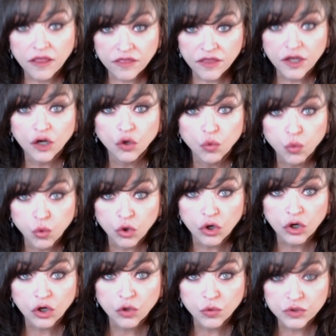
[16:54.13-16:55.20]
their
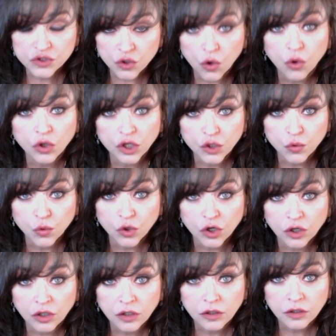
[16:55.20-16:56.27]
work was a holy
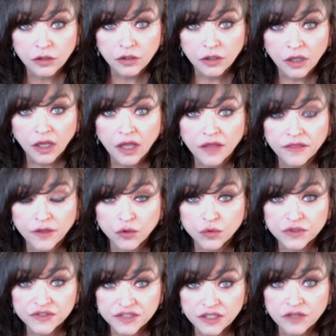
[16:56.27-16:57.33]
work. They
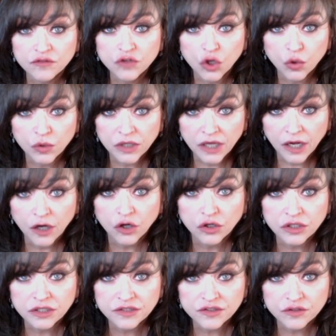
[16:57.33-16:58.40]
received no
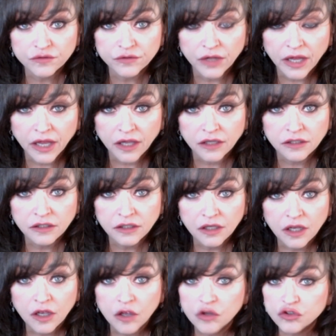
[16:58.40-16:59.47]
inheritance of land,
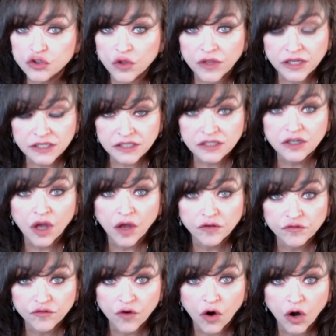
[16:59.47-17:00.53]
so they did not
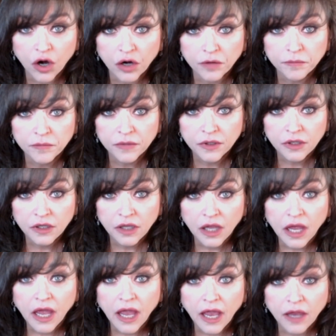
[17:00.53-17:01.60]
farm,
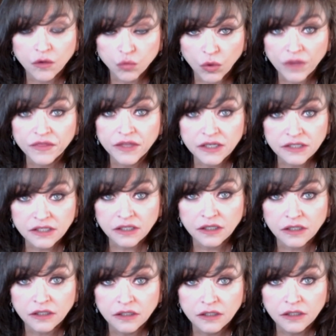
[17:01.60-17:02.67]
and what they
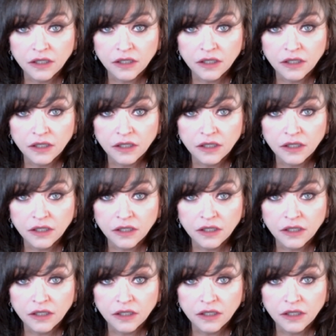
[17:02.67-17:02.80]
did